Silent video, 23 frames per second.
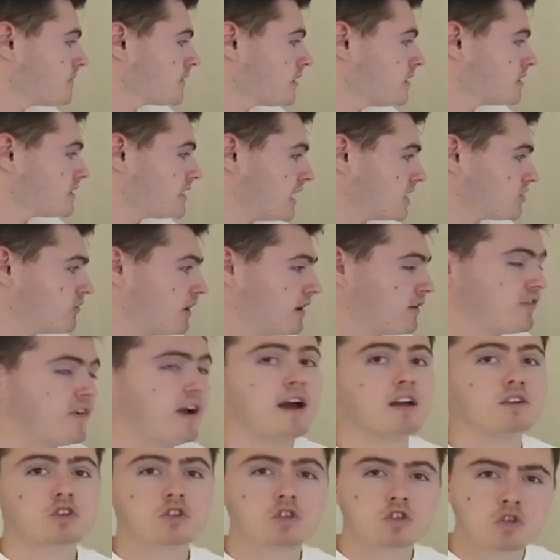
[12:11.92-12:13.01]
Saturated
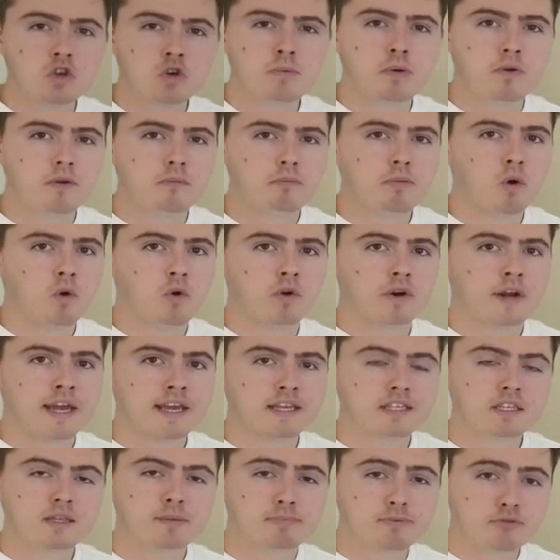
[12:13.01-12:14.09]
fat, super important.
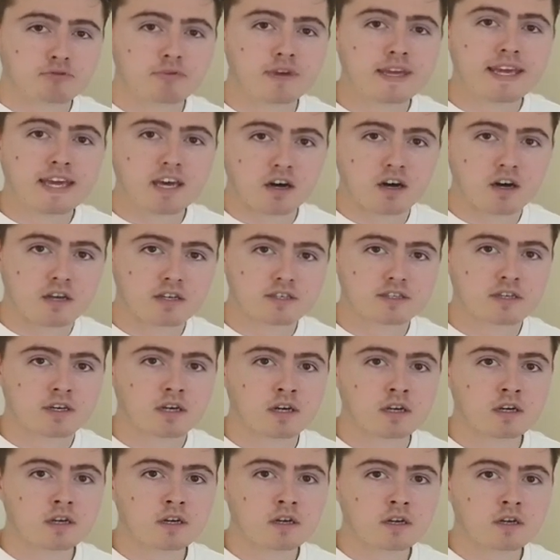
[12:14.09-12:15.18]
It's the
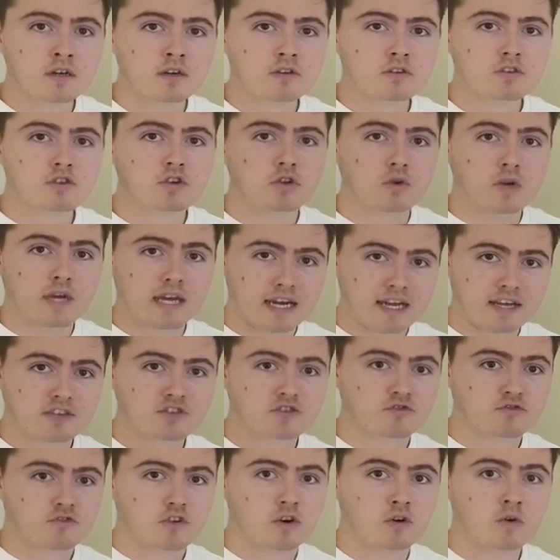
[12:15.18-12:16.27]
precursor to
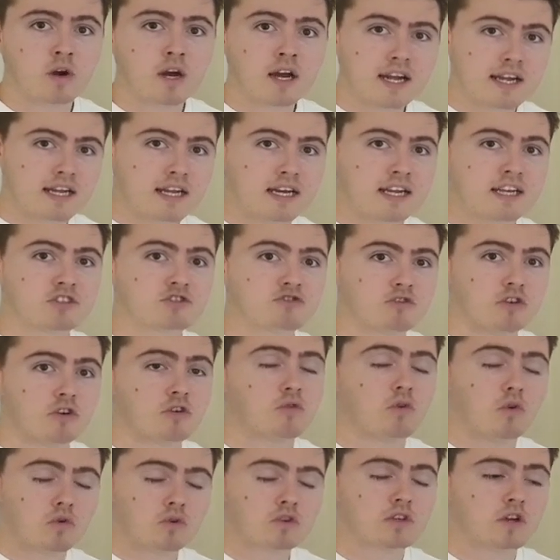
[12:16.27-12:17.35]
cholesterol.
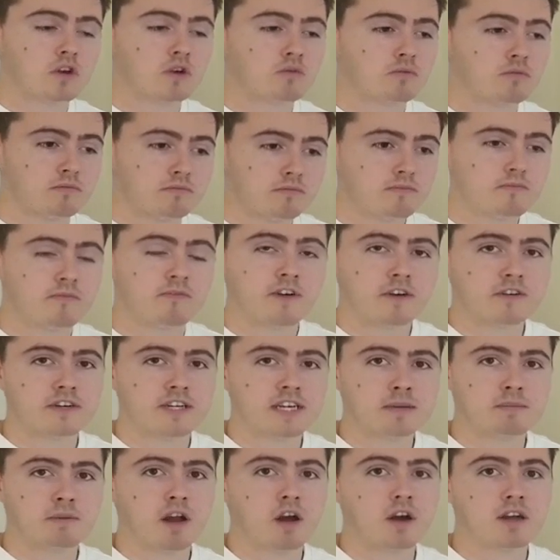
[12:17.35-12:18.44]
Cholesterol, also very
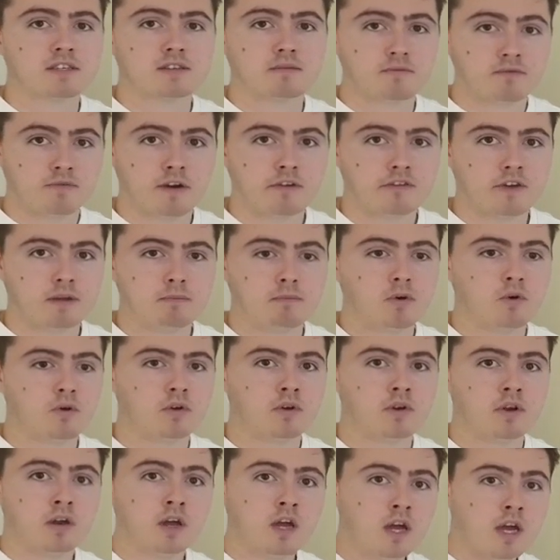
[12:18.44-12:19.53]
demonized, very
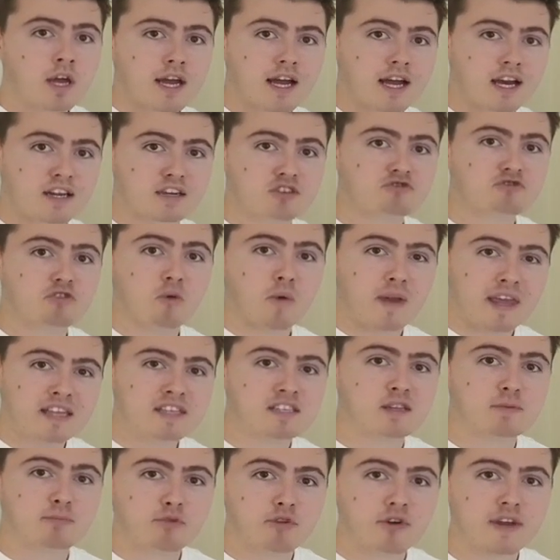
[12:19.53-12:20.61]
important. Cholesterol
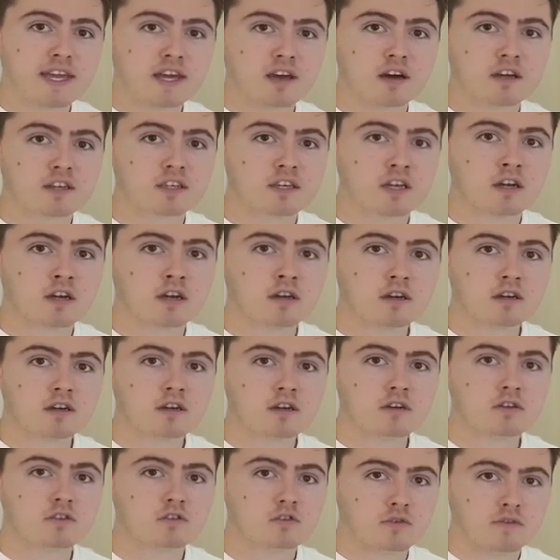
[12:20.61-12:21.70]
is the precursor
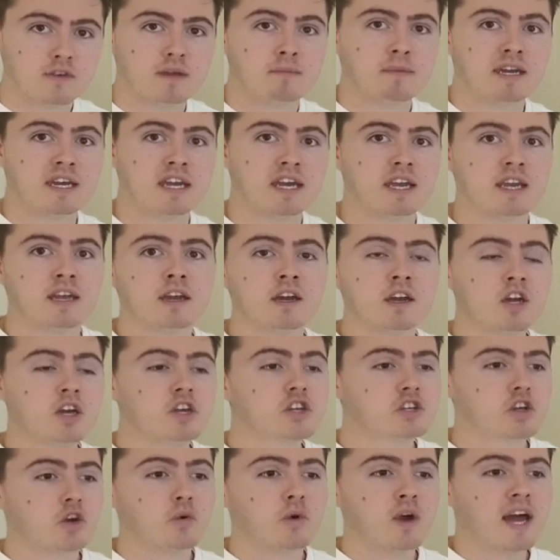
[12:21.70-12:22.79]
to vitamin D.
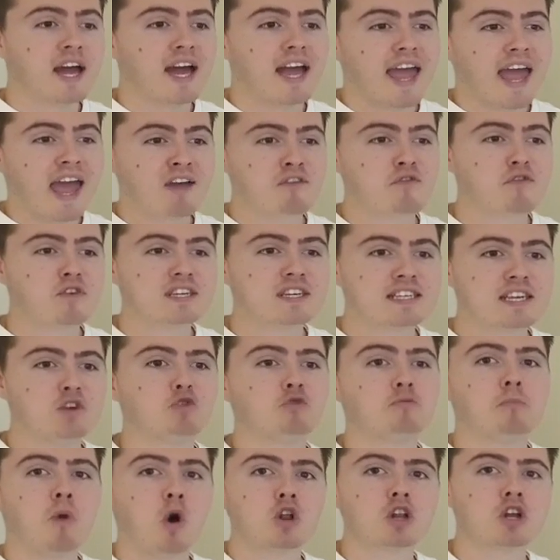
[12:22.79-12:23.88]
So every
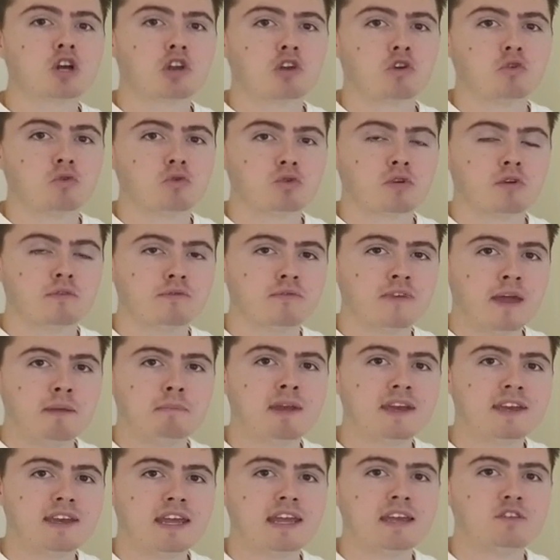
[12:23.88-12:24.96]
single molecule of
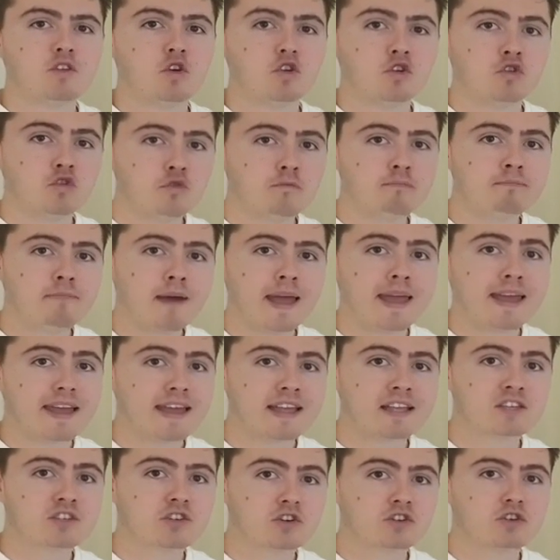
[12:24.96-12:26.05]
vitamin D that you make
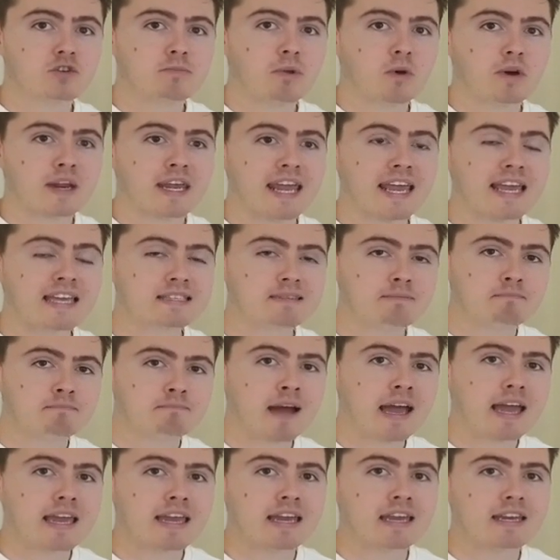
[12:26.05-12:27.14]
inside your body is
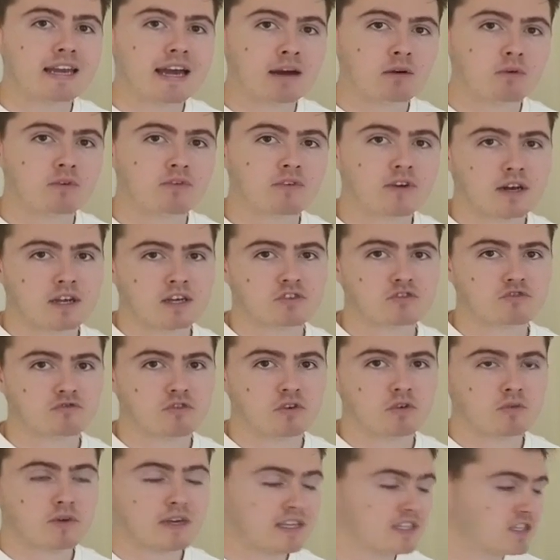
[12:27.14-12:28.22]
made out of
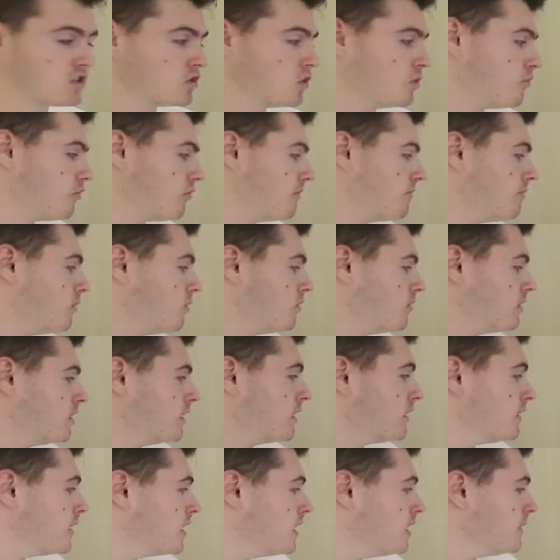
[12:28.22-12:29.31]
cholesterol. It's super
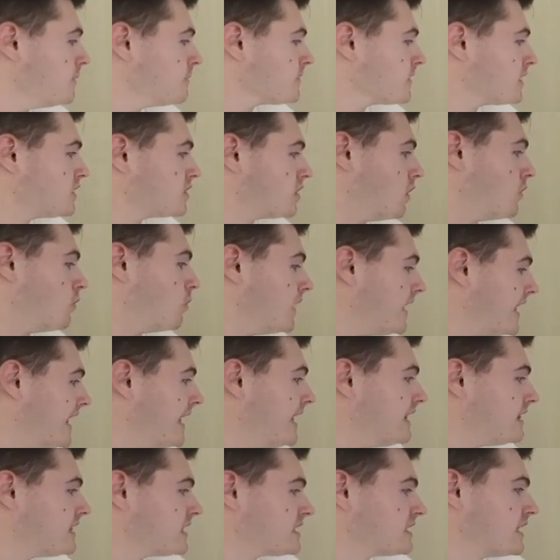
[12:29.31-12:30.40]
important. So we
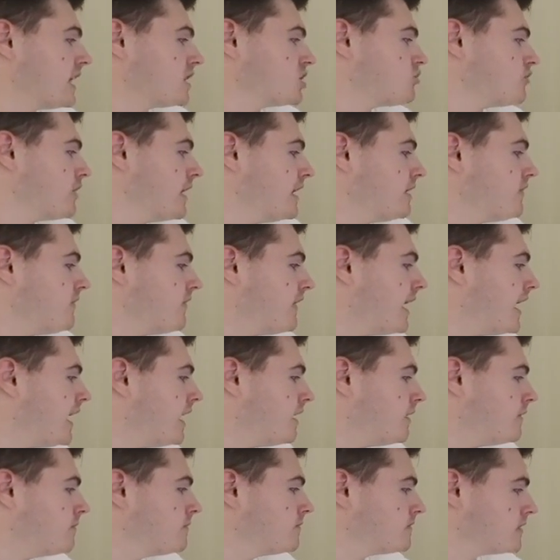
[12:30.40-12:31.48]
eat the saturated
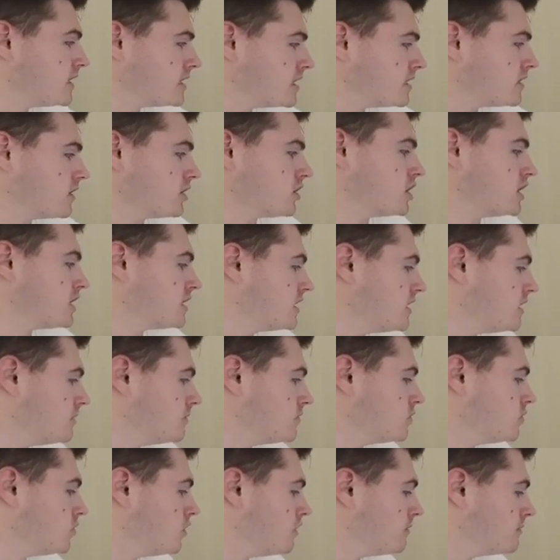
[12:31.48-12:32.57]
fat. This is digested,
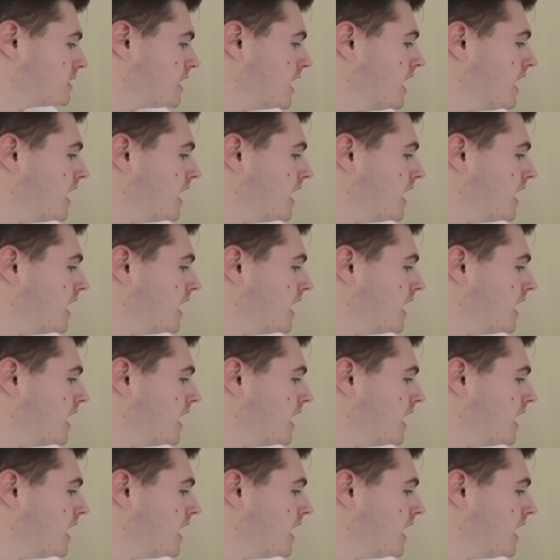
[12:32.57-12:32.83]
absorbed.